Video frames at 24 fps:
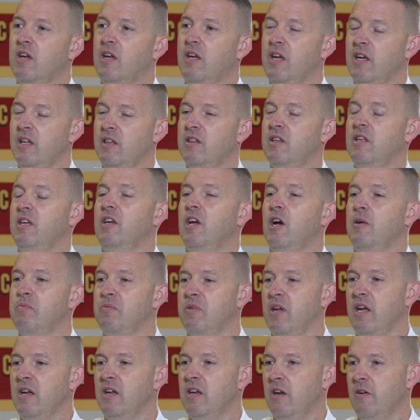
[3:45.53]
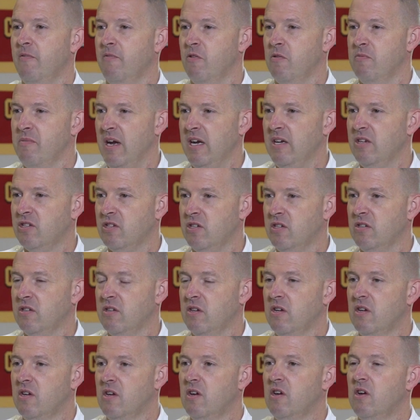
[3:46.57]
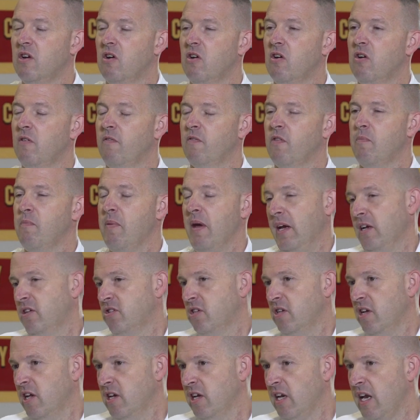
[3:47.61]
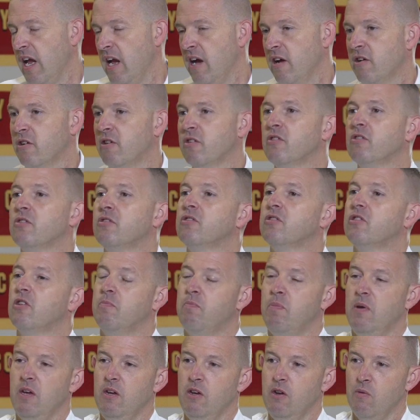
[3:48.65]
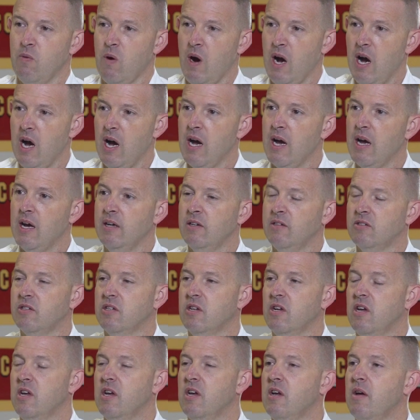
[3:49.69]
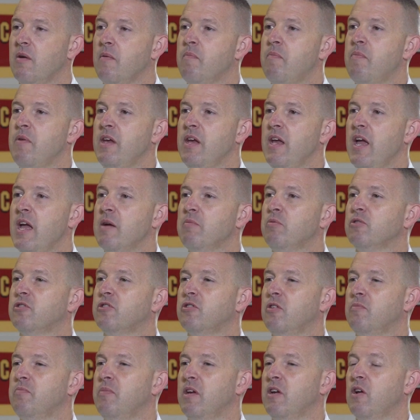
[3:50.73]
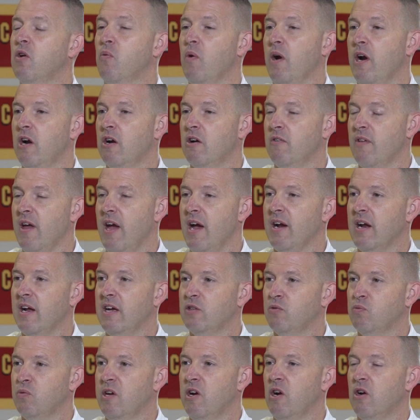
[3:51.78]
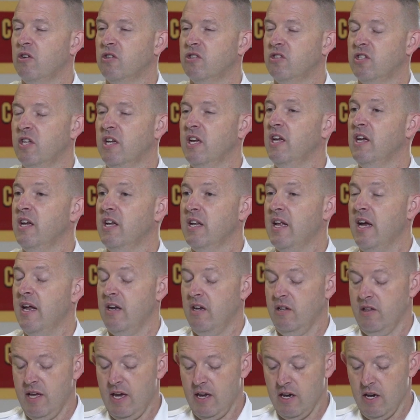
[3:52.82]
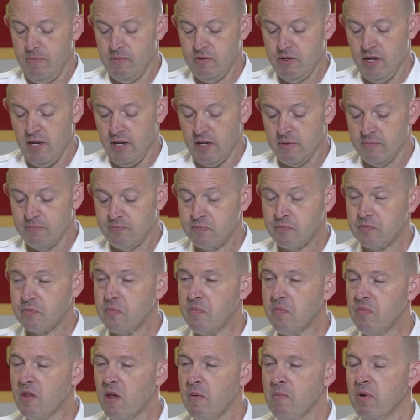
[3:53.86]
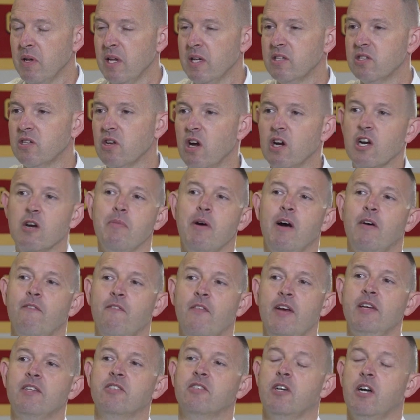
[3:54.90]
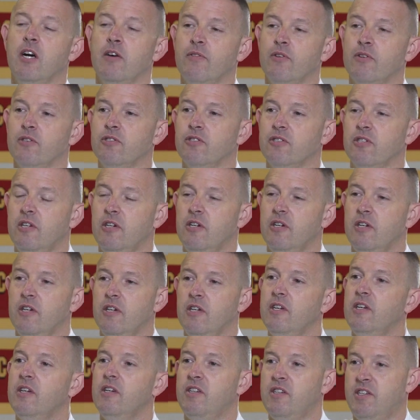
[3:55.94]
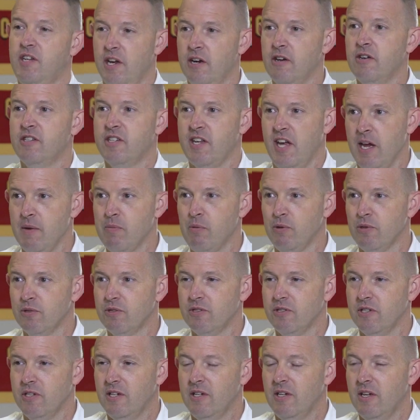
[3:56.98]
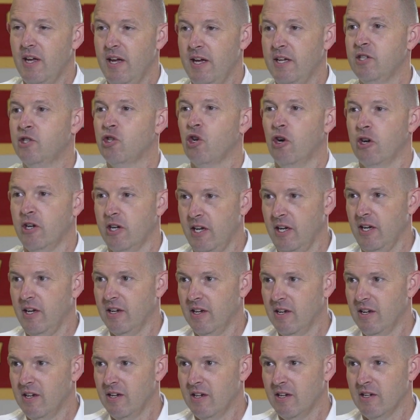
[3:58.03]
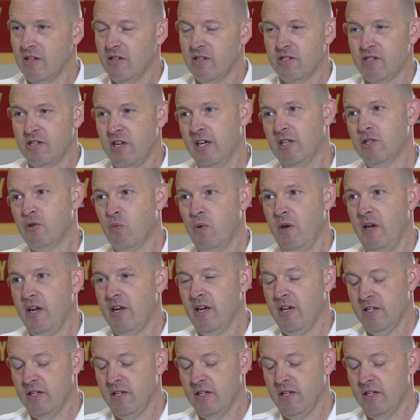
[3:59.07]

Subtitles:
get the updated information of the patient encounters, the PUIs, be able to be aware of that as we are seeing that uptick. But let's talk about face covers, dinner tables, and turkey, because next week